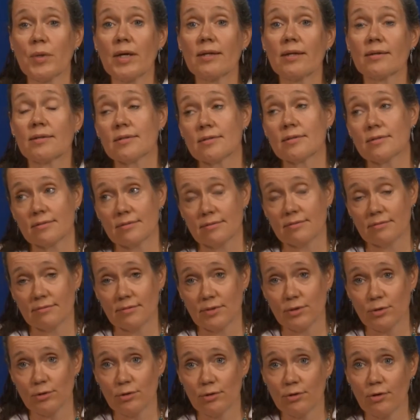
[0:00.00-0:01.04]
But
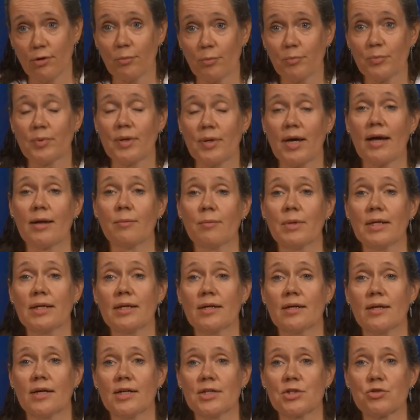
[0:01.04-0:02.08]
Europe and
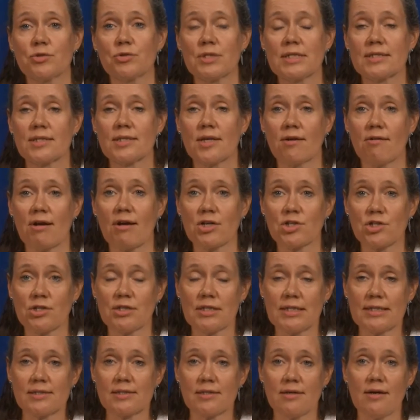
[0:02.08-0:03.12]
many countries are
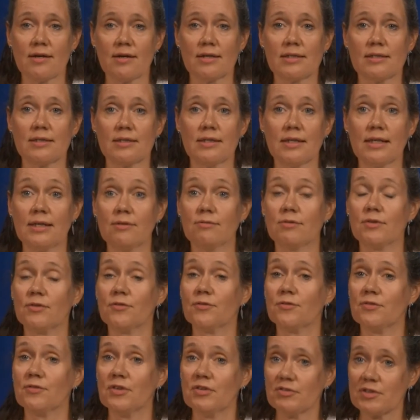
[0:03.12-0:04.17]
actually targeting even
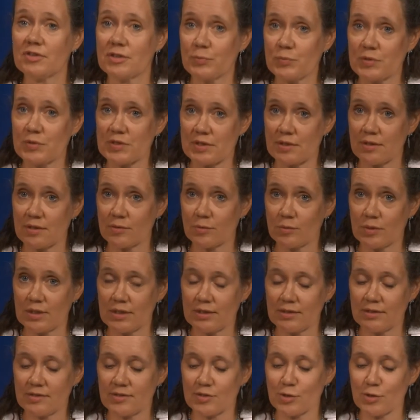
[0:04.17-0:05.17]
50% wind,